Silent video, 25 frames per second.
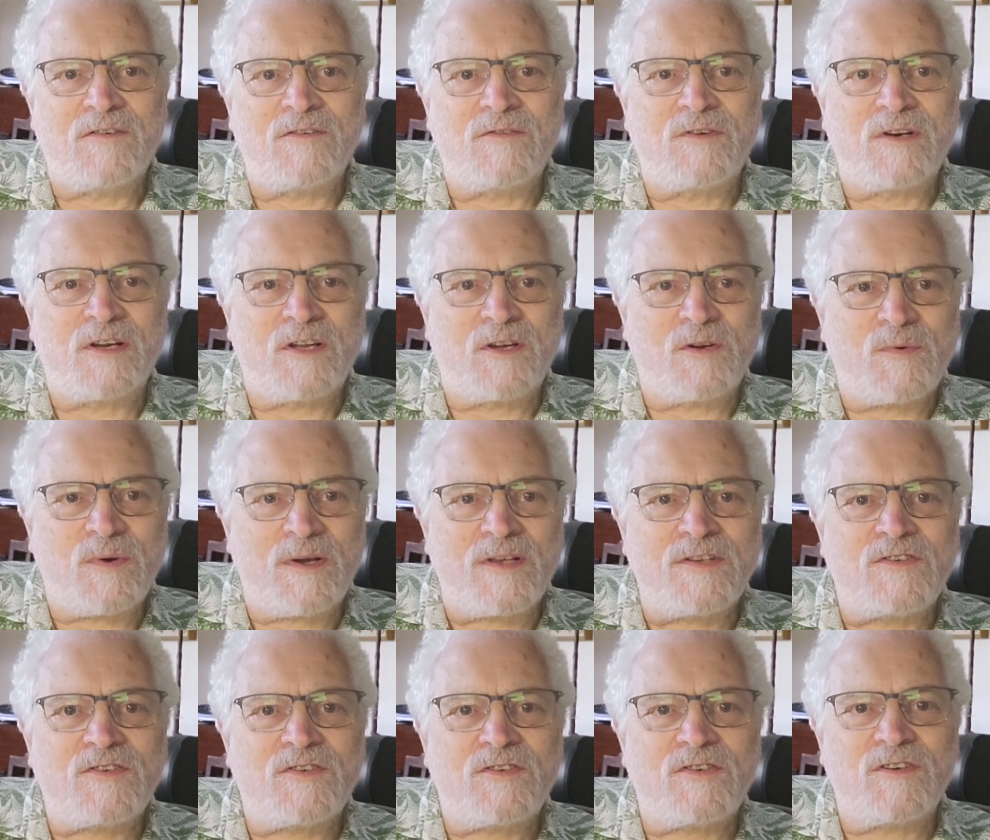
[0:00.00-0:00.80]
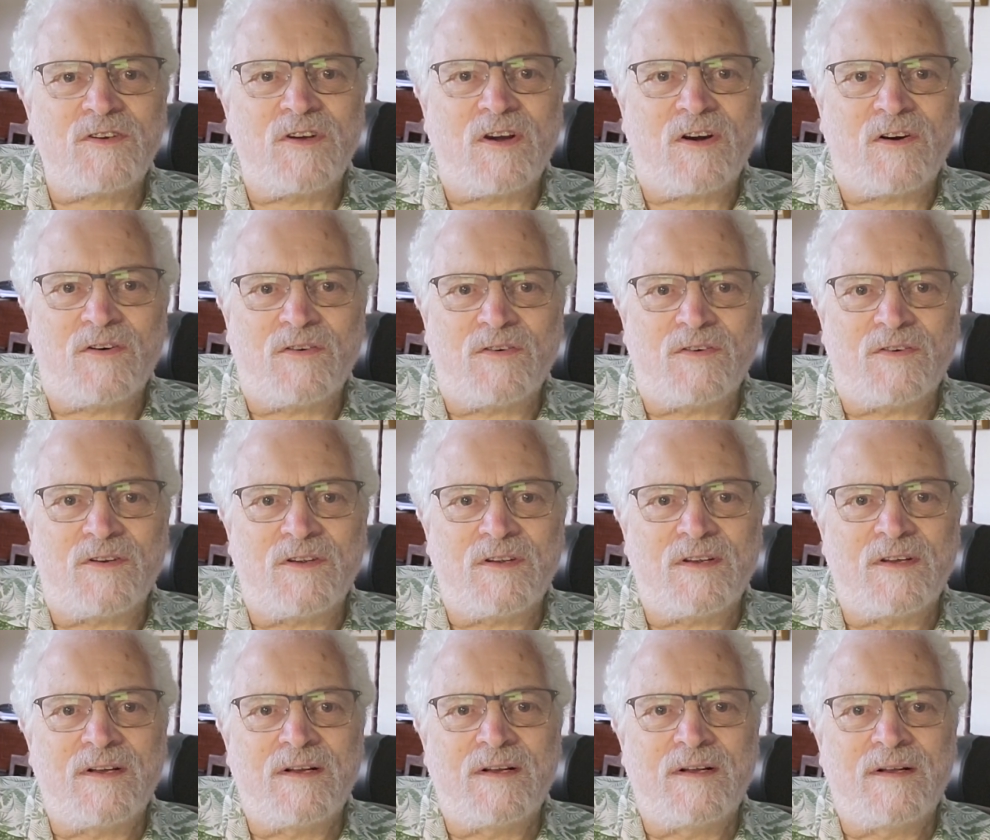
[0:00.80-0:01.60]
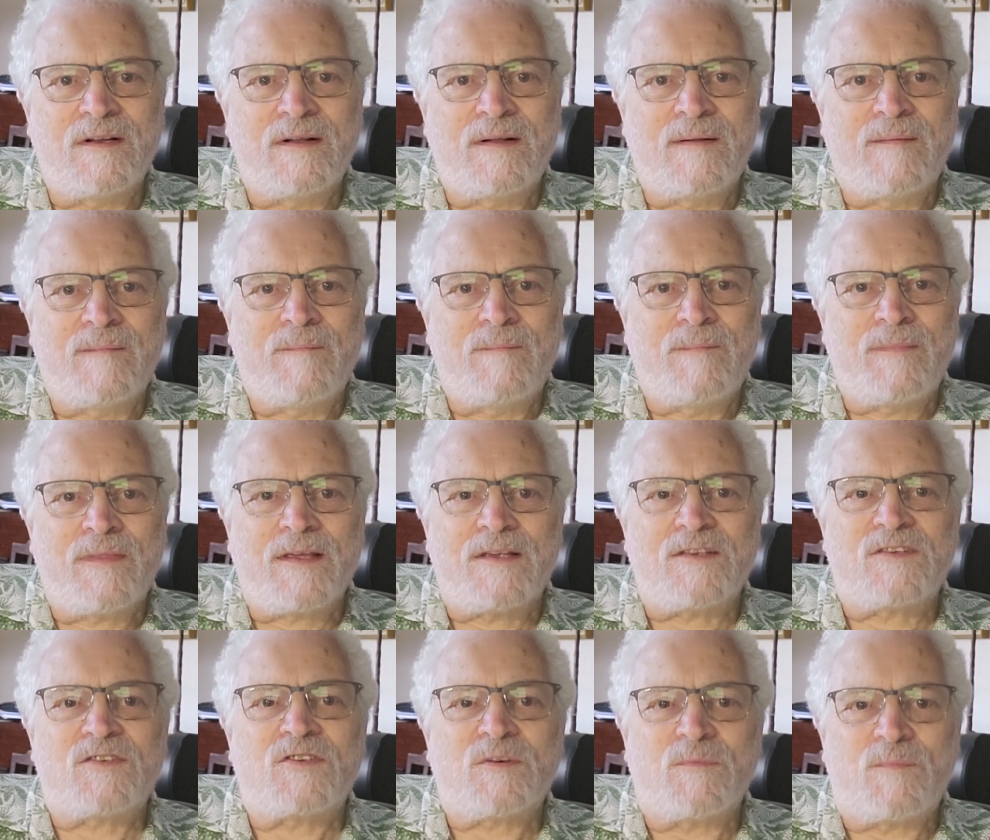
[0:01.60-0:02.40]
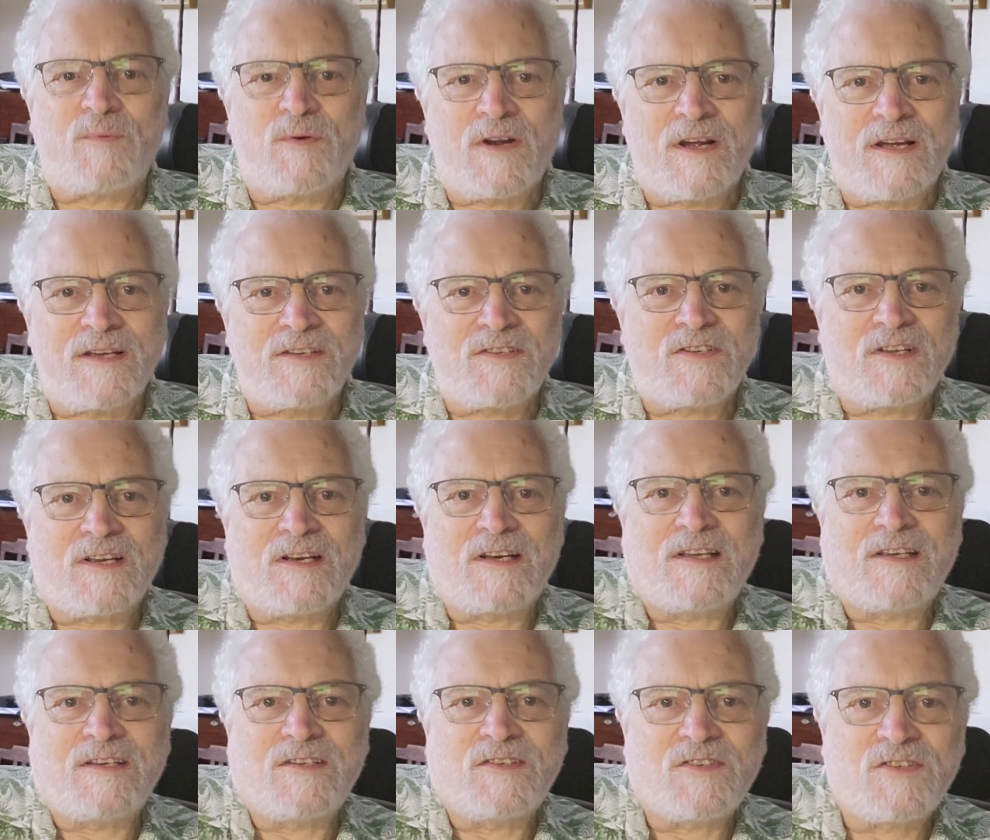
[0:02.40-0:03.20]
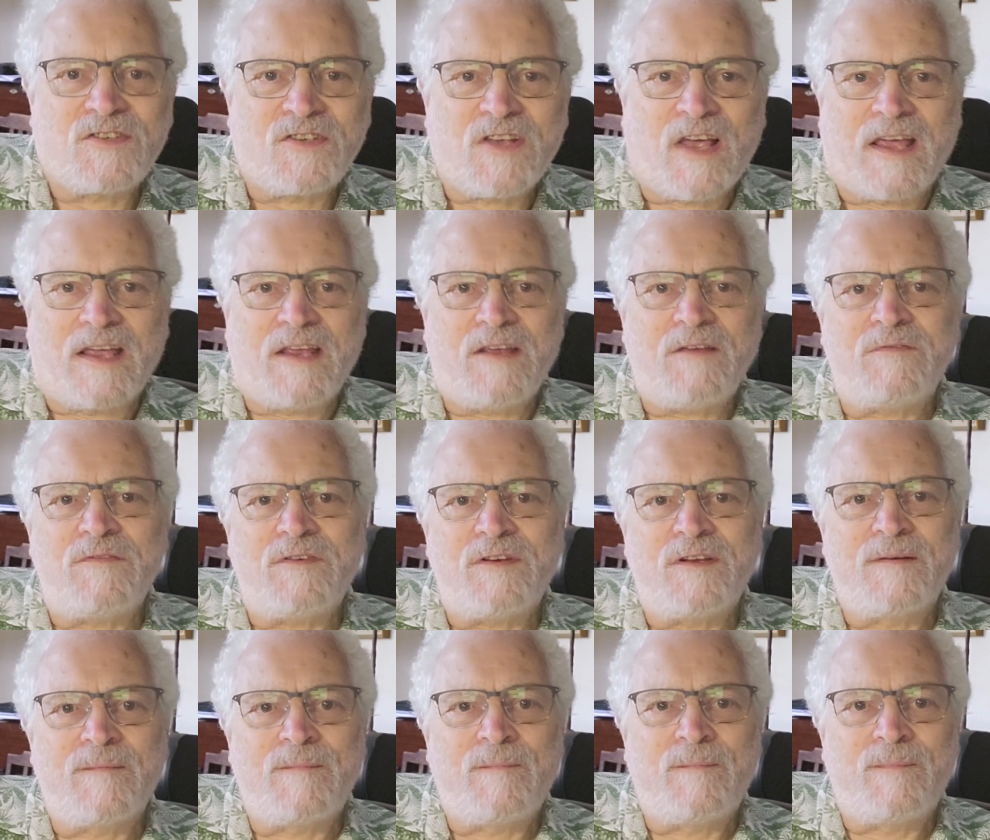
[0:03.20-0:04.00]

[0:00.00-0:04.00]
request to God, is surprisingly saved,